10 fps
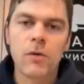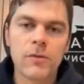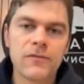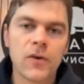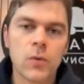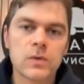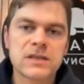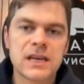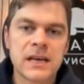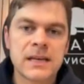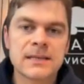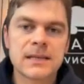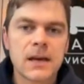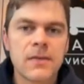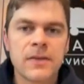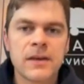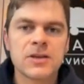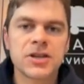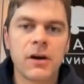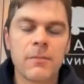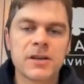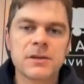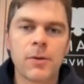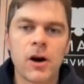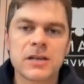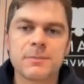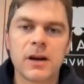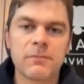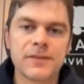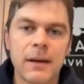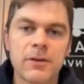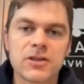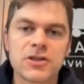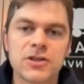faults is the shower mixer bar has become damaged due